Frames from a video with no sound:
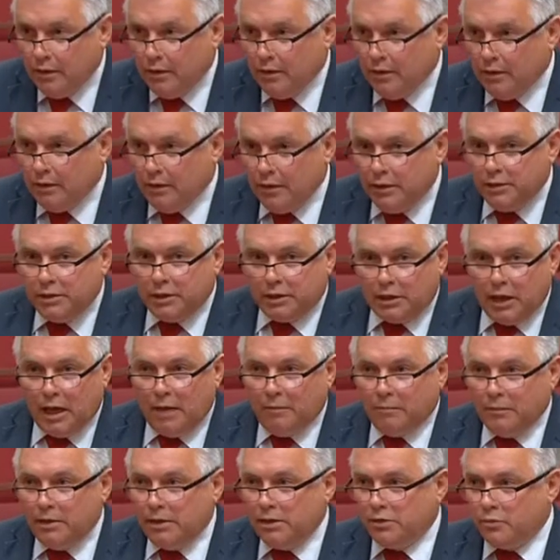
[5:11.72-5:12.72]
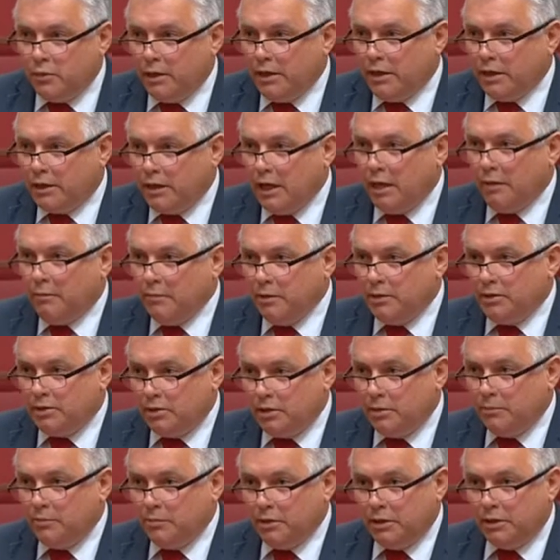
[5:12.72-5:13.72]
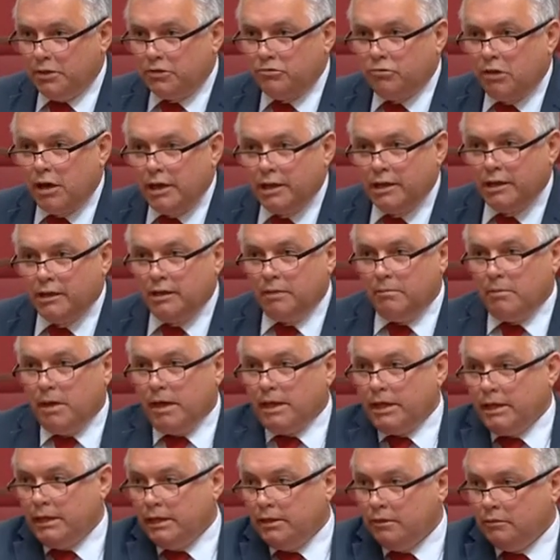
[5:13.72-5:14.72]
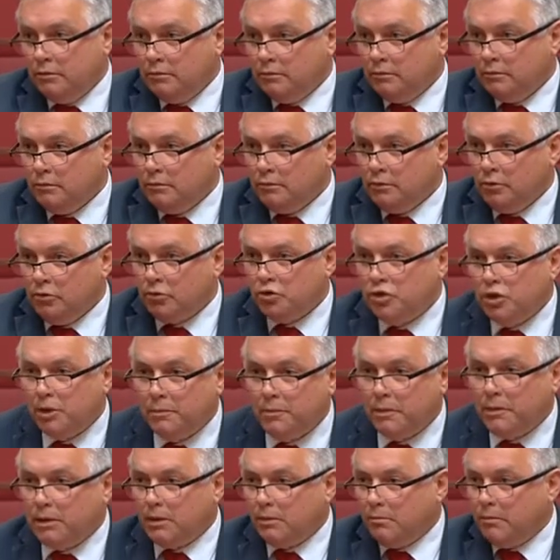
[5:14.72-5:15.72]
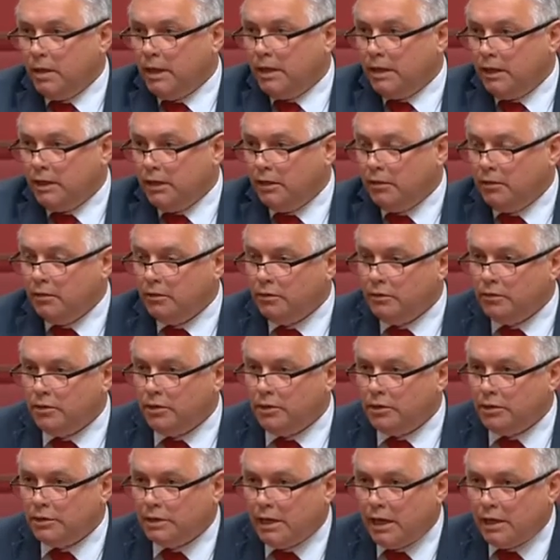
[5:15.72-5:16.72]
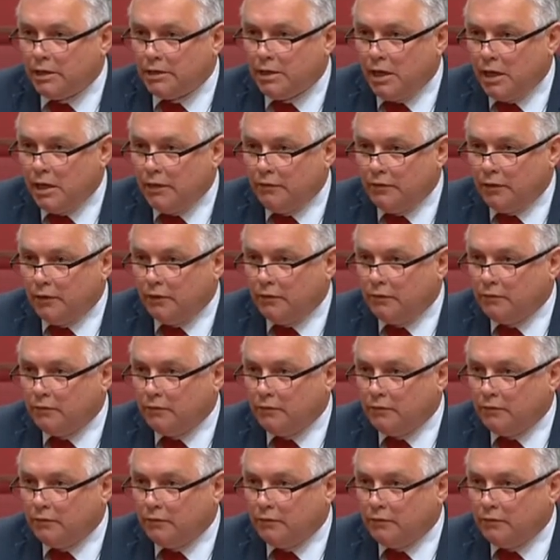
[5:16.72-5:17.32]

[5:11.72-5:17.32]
These are companies where the government's simply trucking the money or shipping the money to the tax haven.